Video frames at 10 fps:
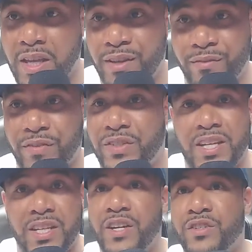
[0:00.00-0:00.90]

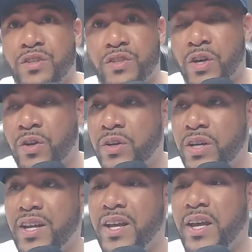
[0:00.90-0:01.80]
15 years or so,
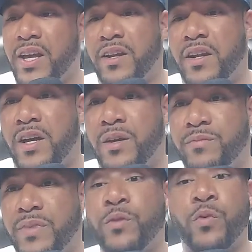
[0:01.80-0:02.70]

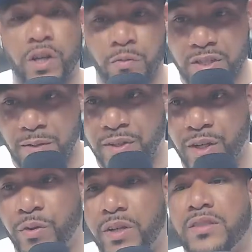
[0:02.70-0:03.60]
and Woody was up there
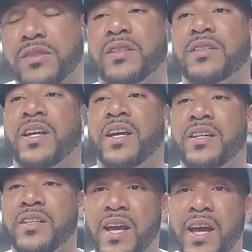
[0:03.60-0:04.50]
with us,
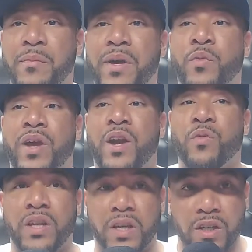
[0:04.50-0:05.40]
and yeah, man, we had a
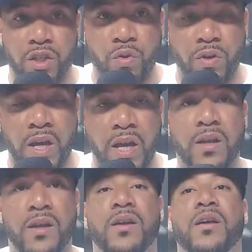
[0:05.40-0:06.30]
really good Q&A.
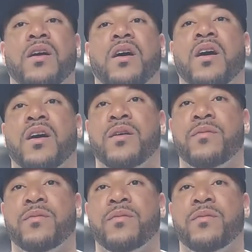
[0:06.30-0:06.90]
And